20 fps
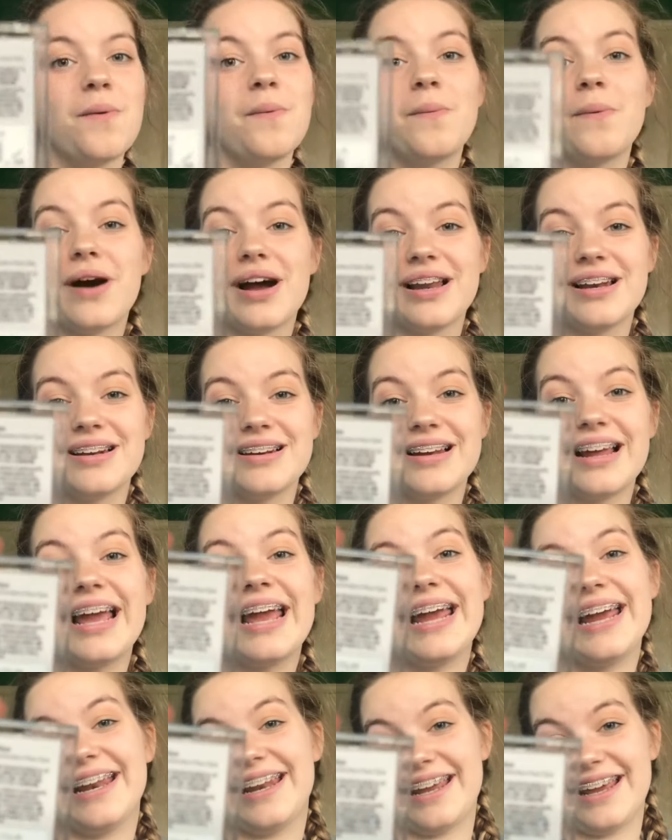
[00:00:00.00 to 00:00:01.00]

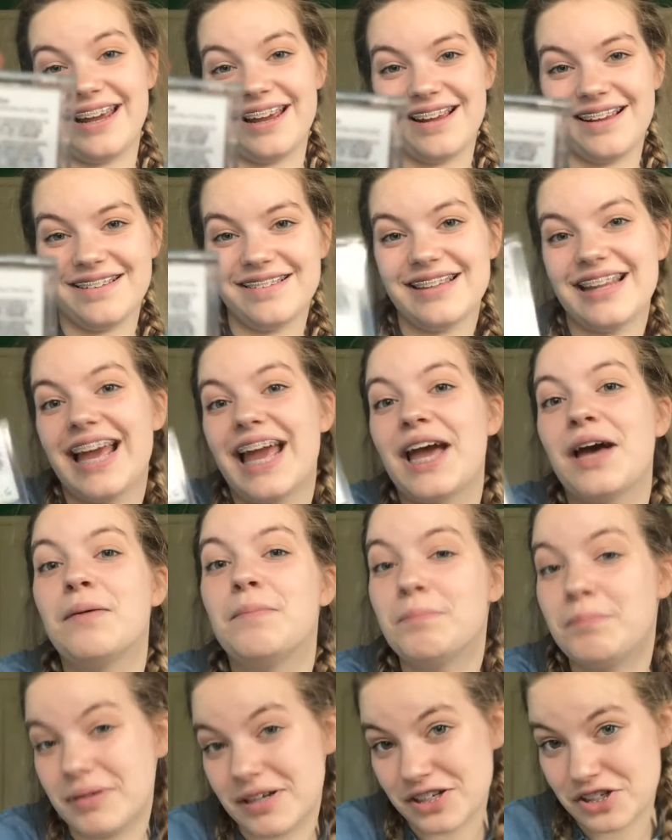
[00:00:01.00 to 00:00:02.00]
180
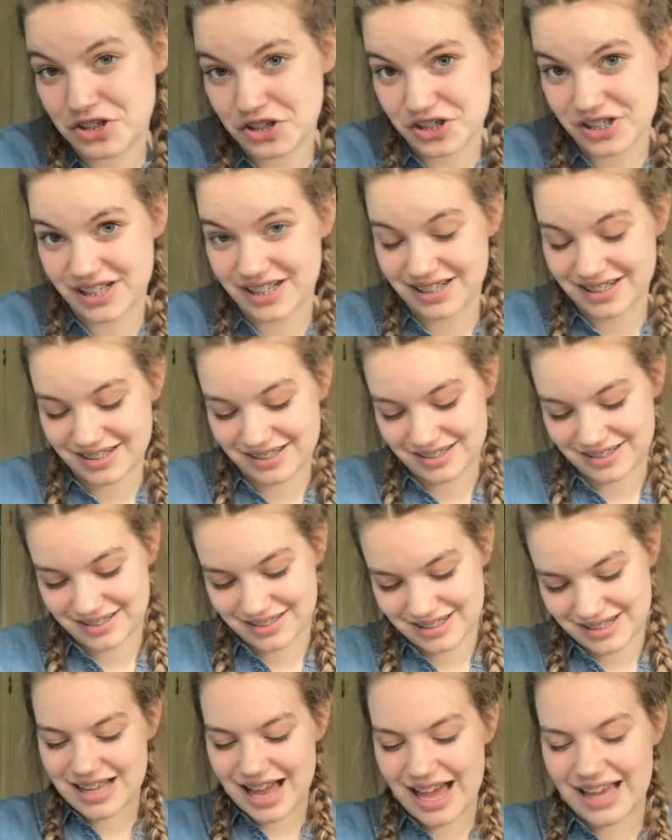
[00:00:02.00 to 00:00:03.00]
Ambition.
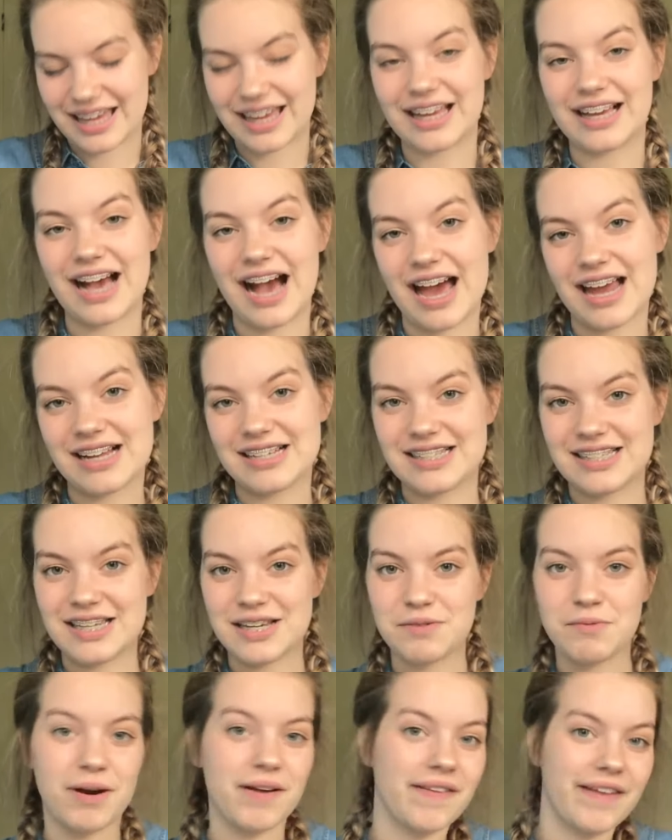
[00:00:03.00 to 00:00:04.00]
I can kind of see
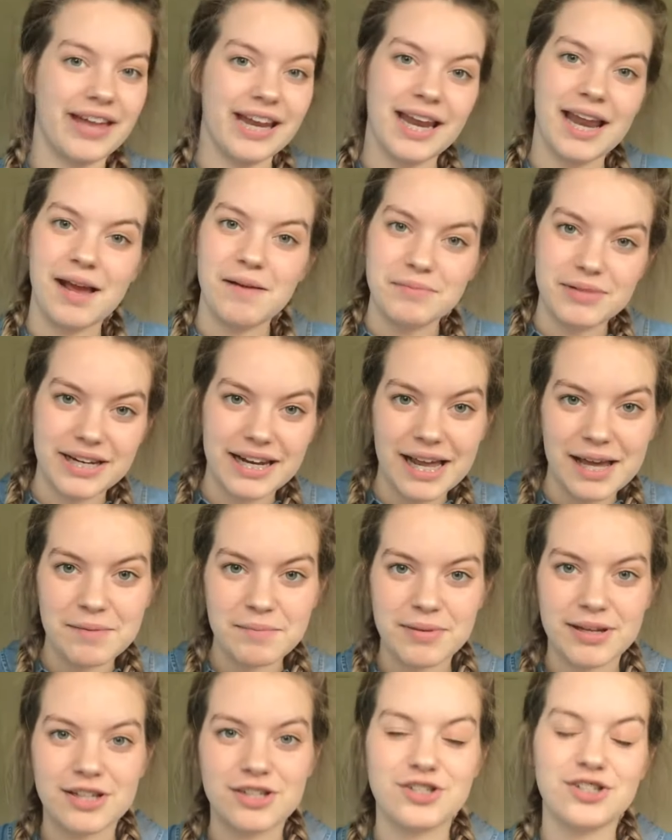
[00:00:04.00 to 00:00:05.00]
why they named it
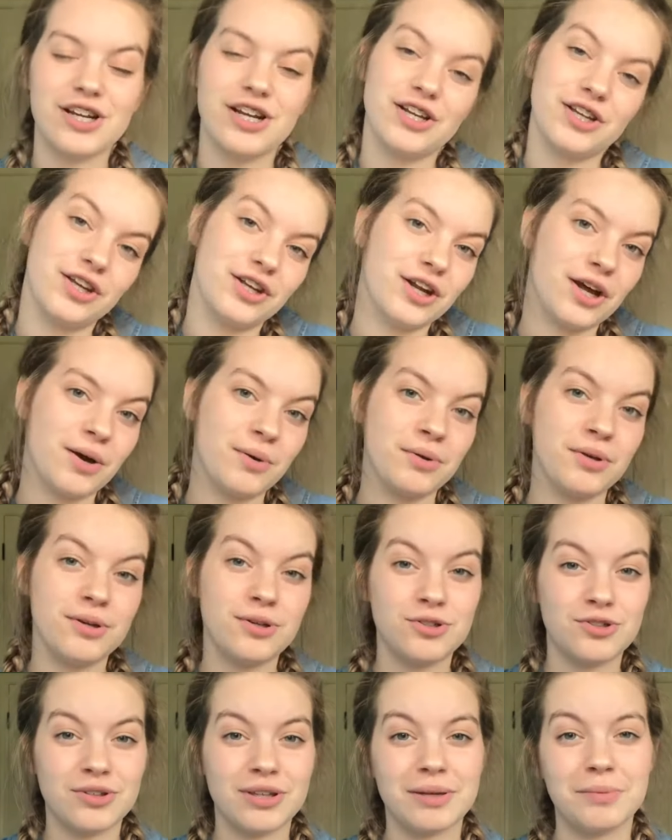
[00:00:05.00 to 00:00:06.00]
Ambition. You know,
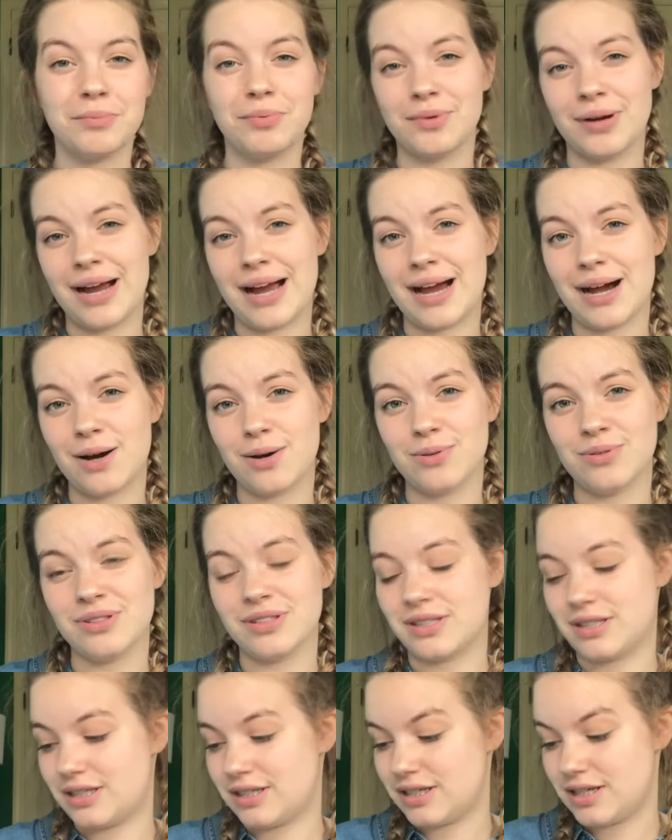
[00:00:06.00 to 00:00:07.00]
usually
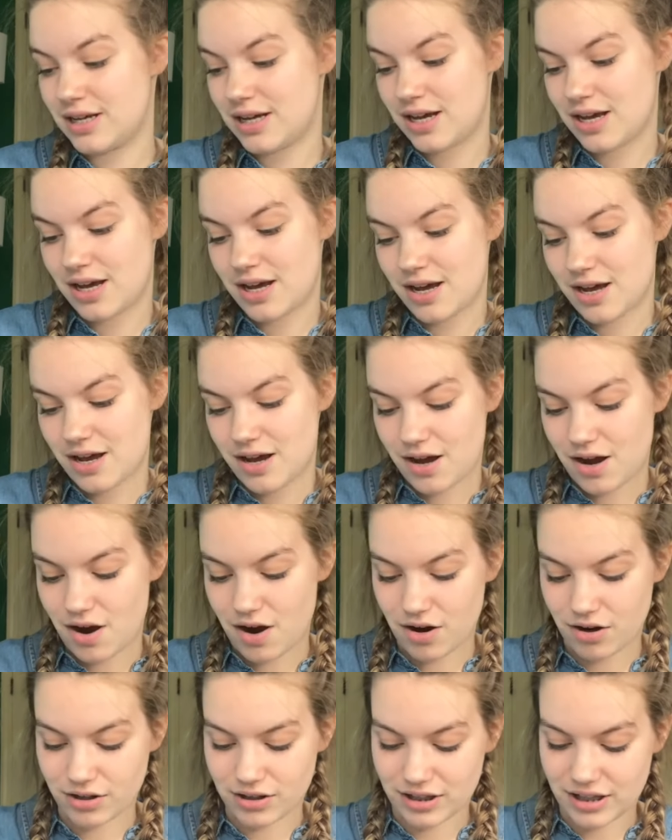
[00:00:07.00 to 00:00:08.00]
browns
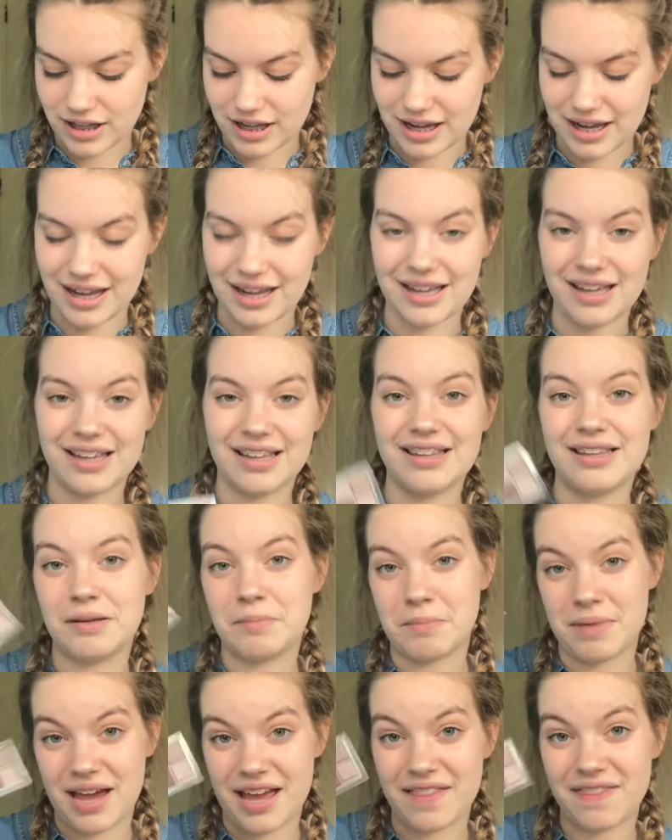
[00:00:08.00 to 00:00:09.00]
aren't like the
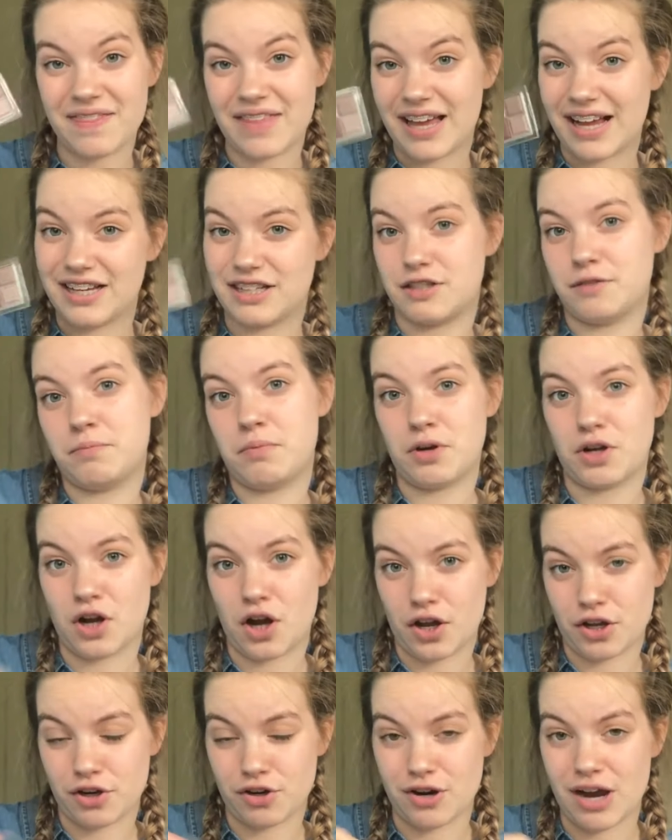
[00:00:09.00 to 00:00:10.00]
main thing to put
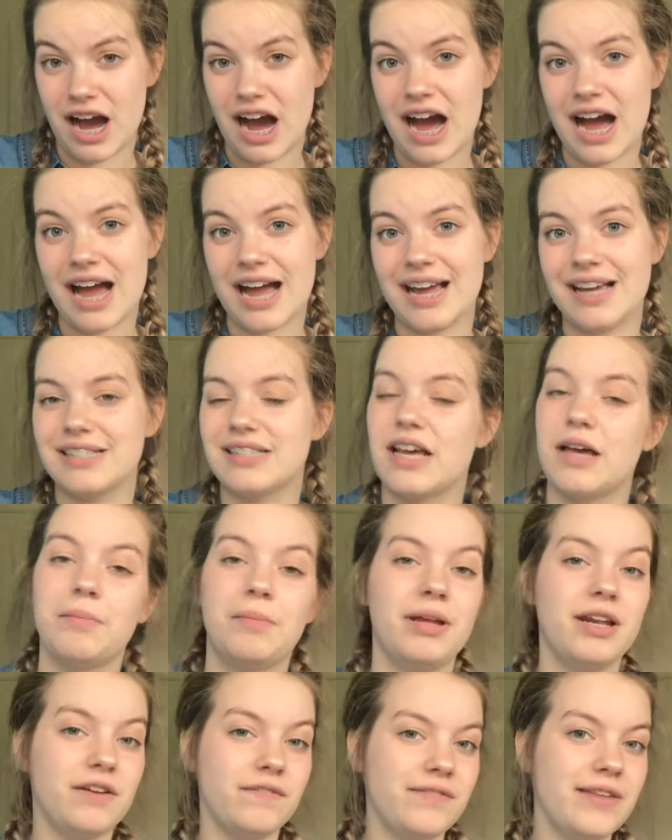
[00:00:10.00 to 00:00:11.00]
on your eyes. I
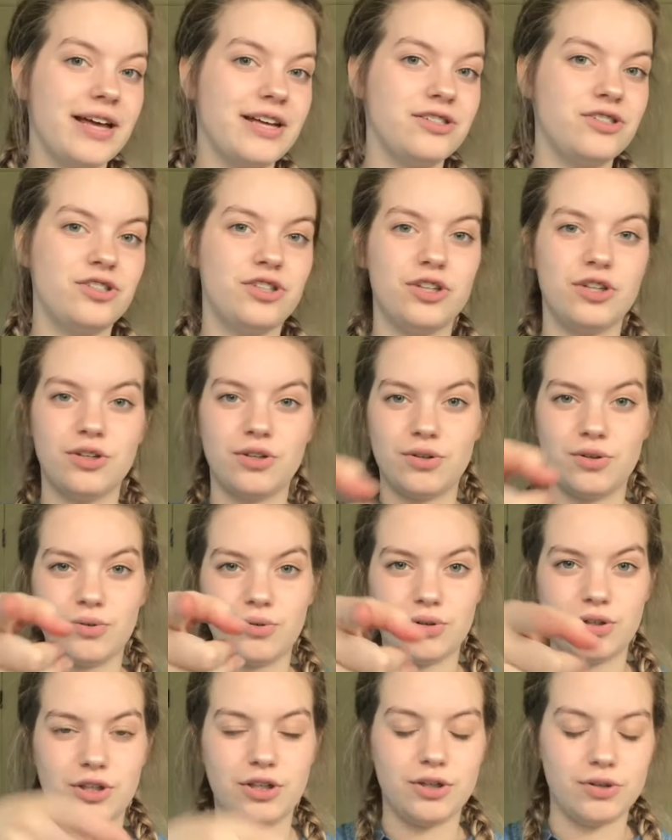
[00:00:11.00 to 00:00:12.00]
mean, if that's you,
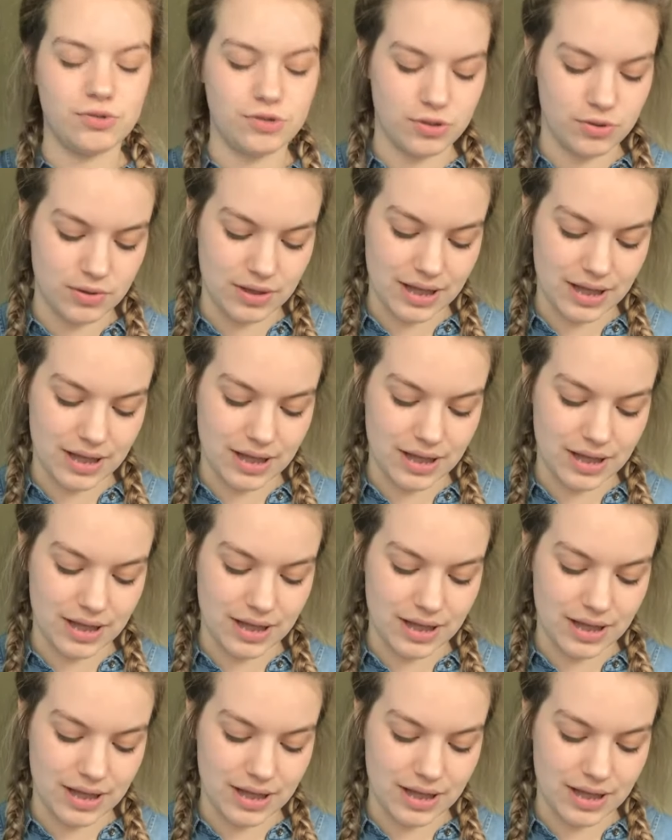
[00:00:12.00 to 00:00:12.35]
you do